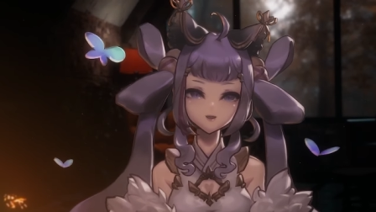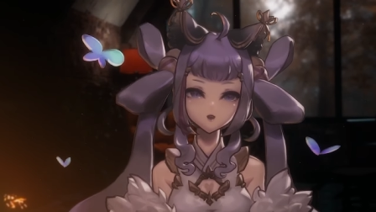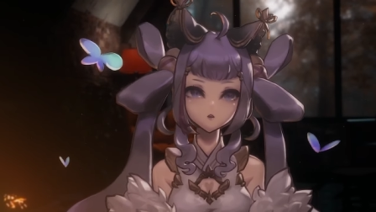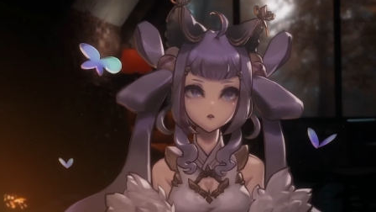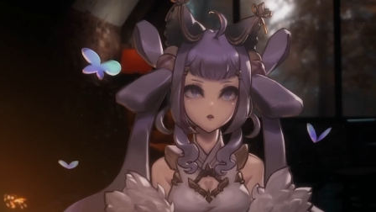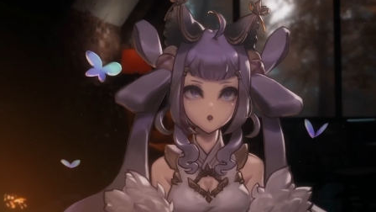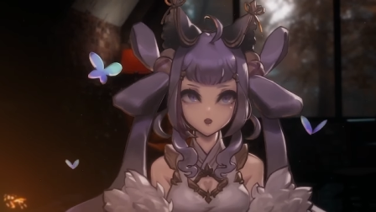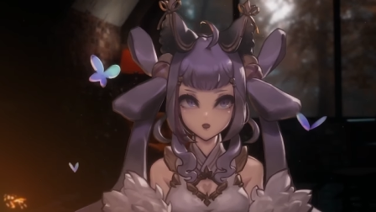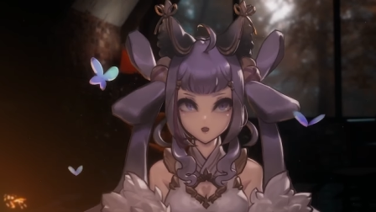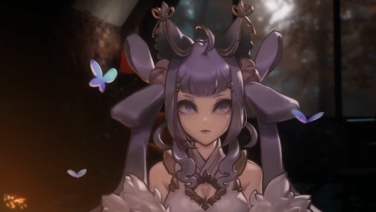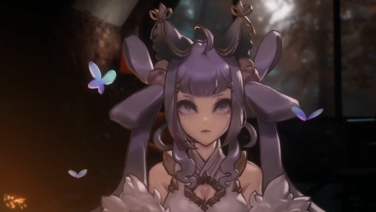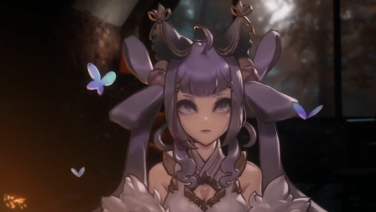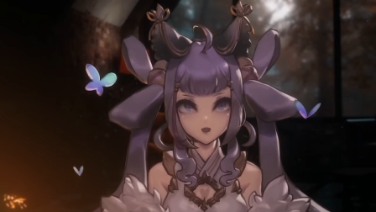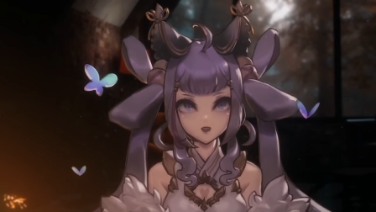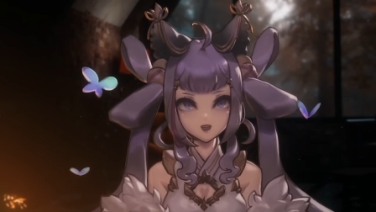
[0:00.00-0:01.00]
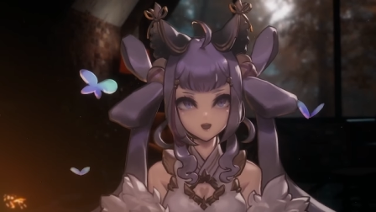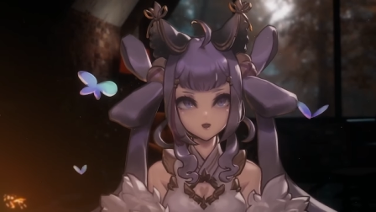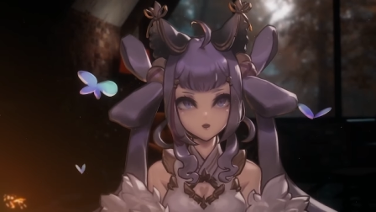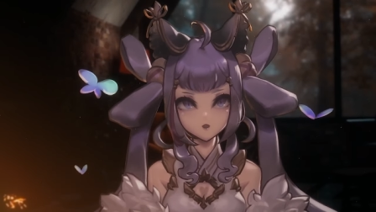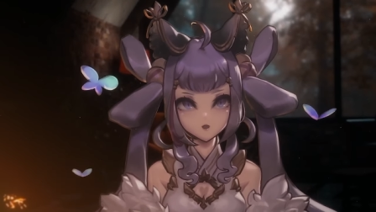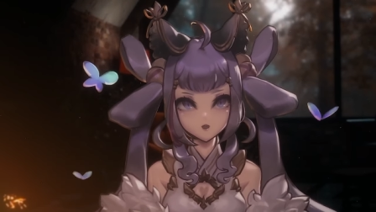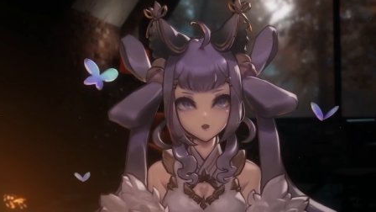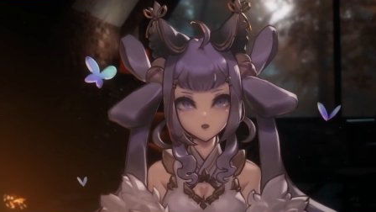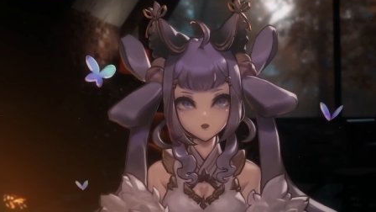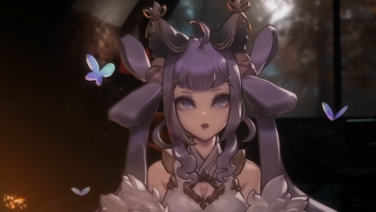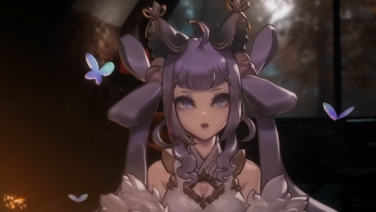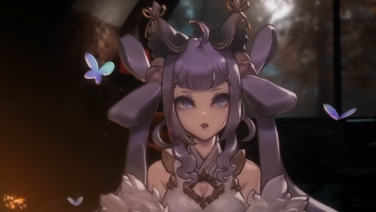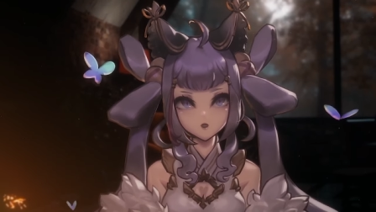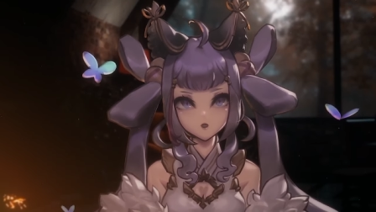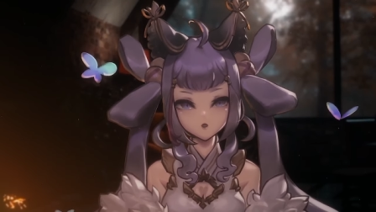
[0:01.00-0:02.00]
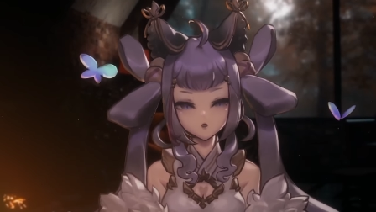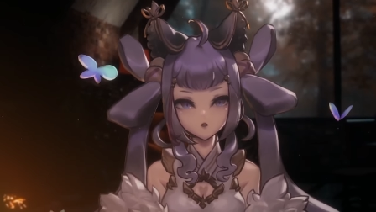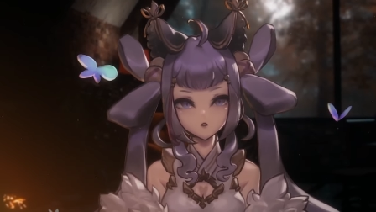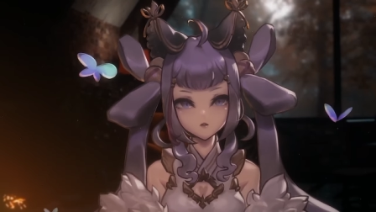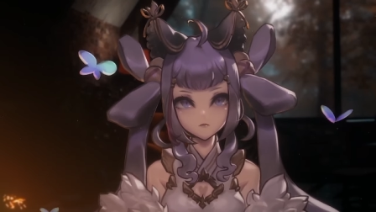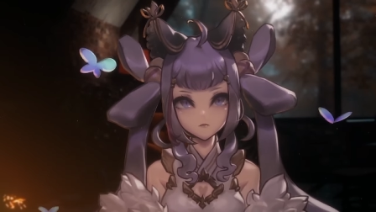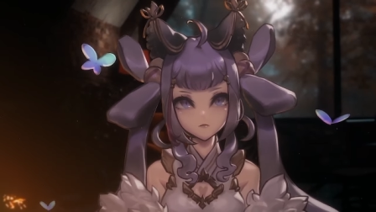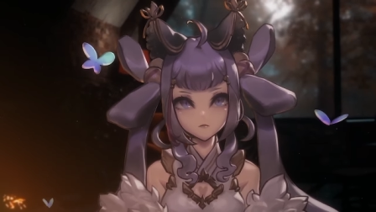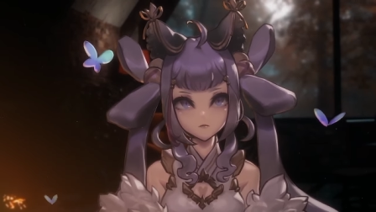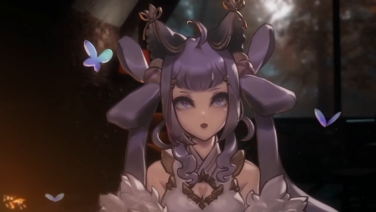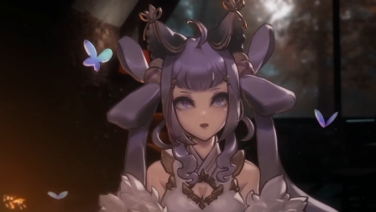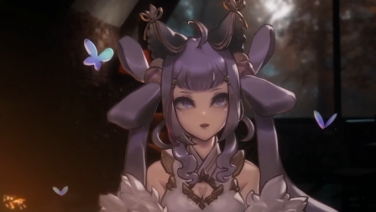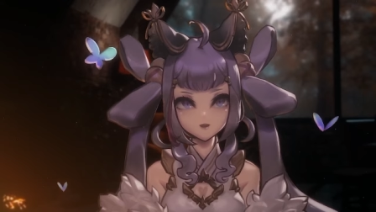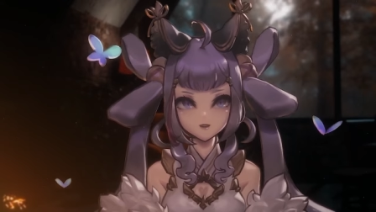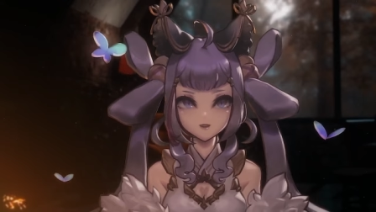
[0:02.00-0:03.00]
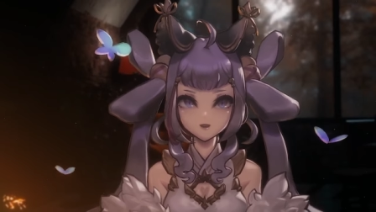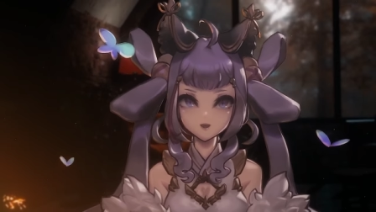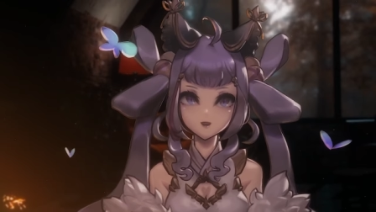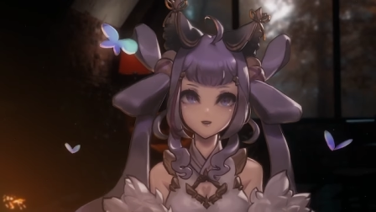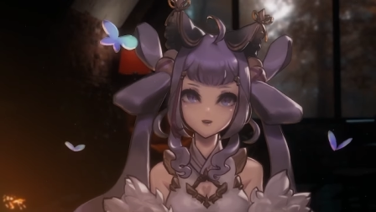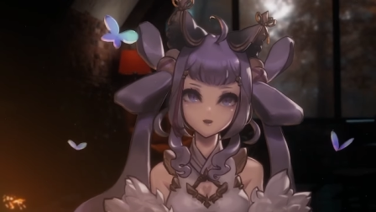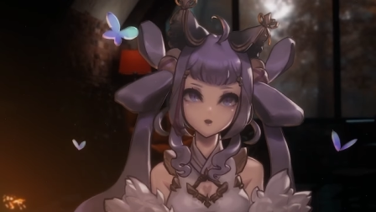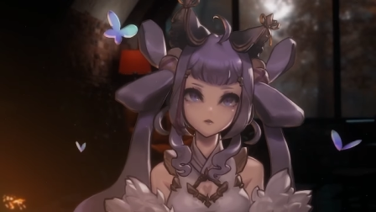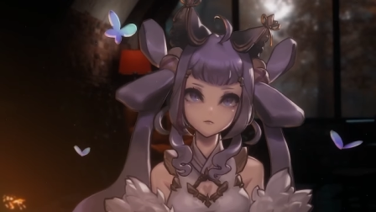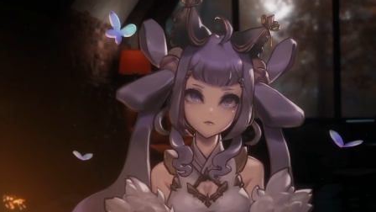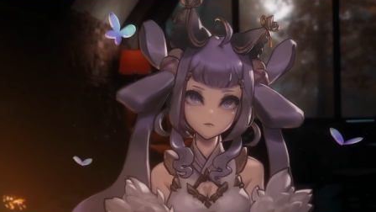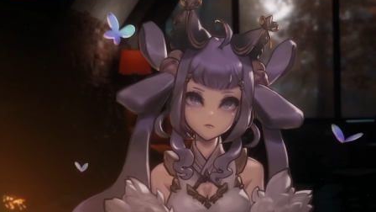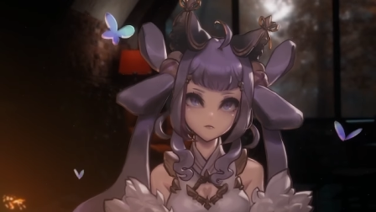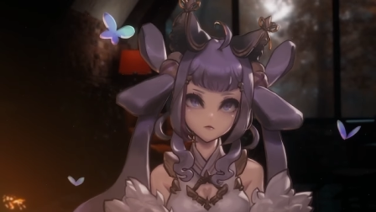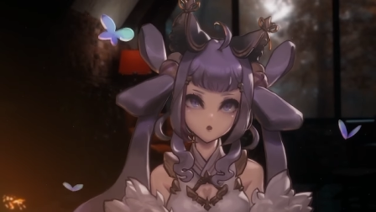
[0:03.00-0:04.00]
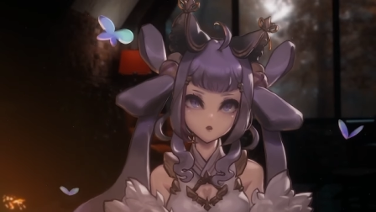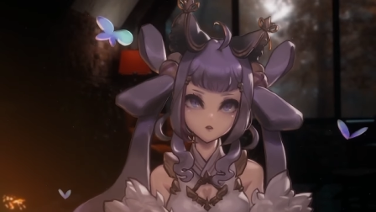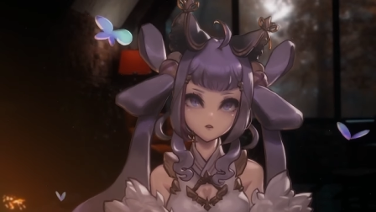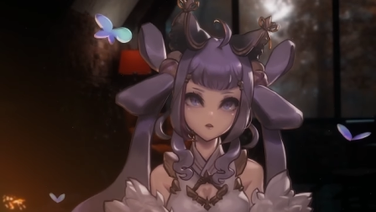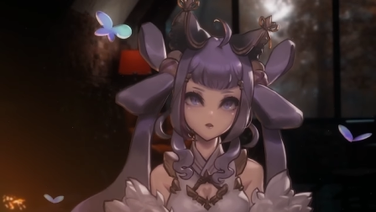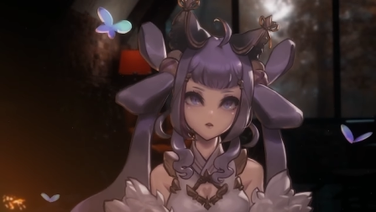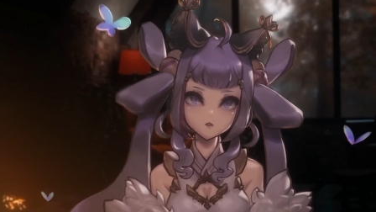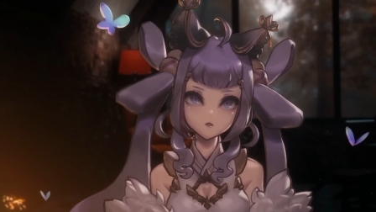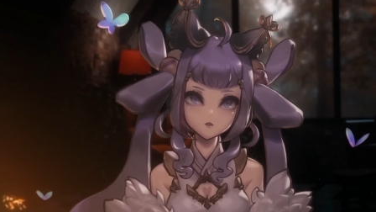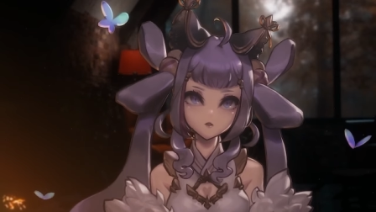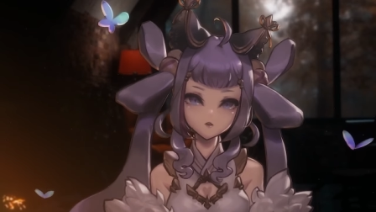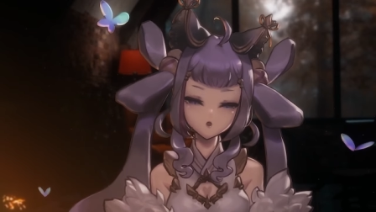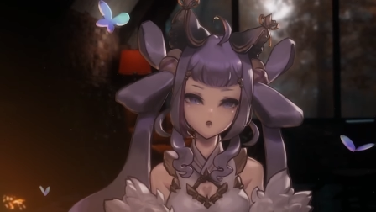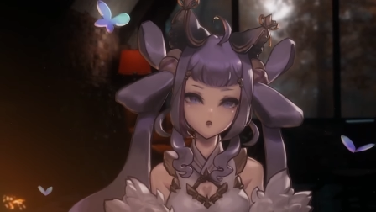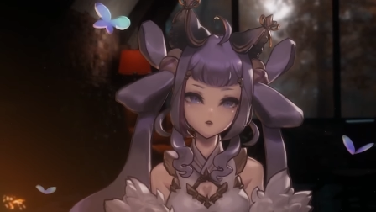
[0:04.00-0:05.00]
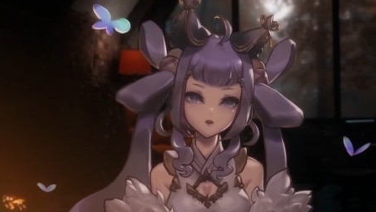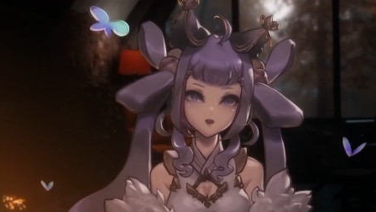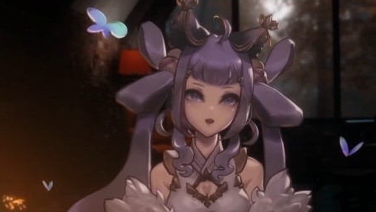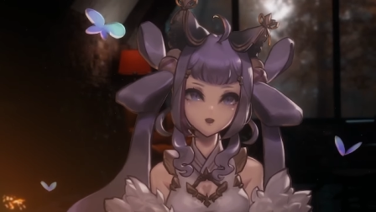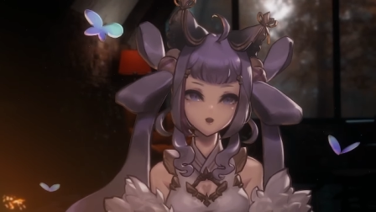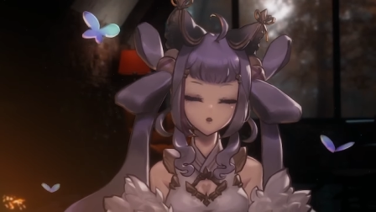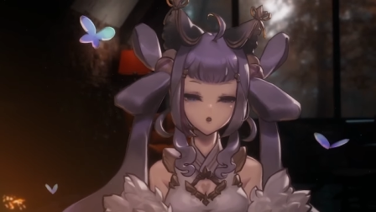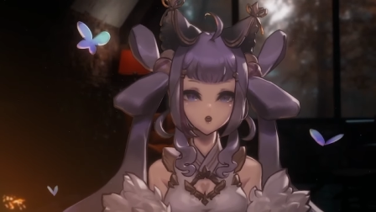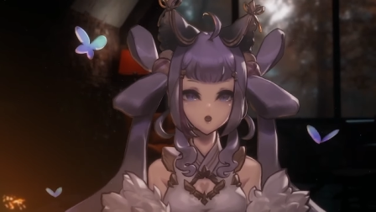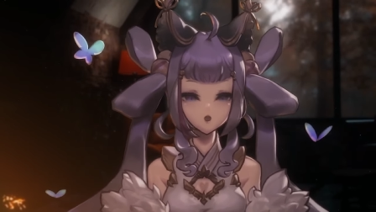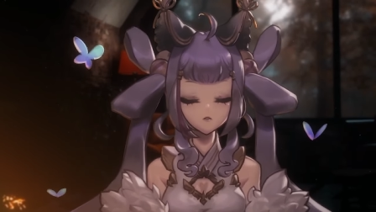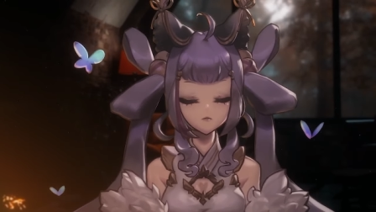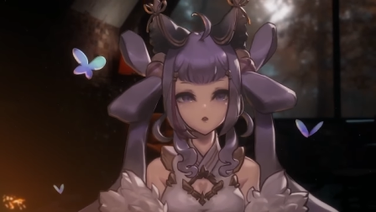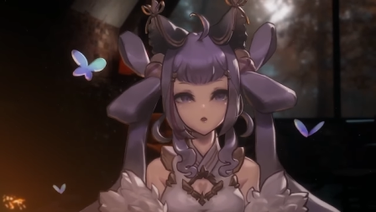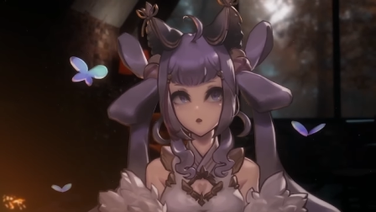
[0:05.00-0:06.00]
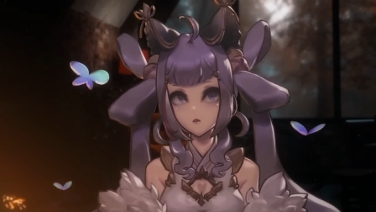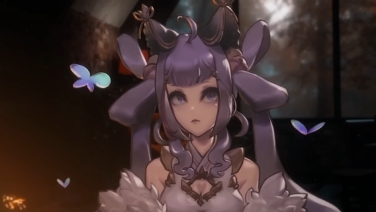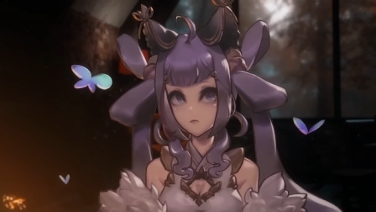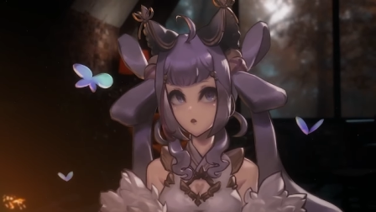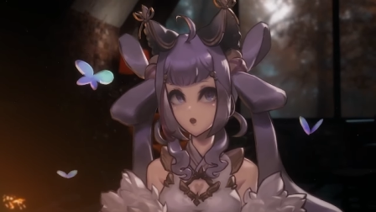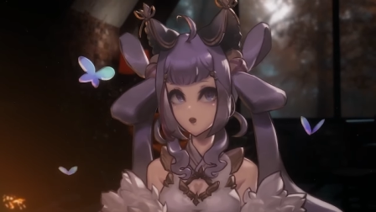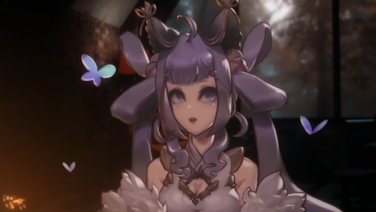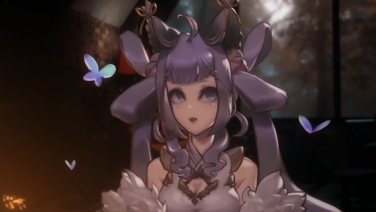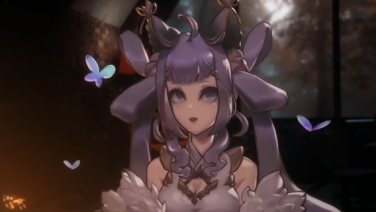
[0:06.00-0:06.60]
write them down. Because seeing these memories and reliving them in your mind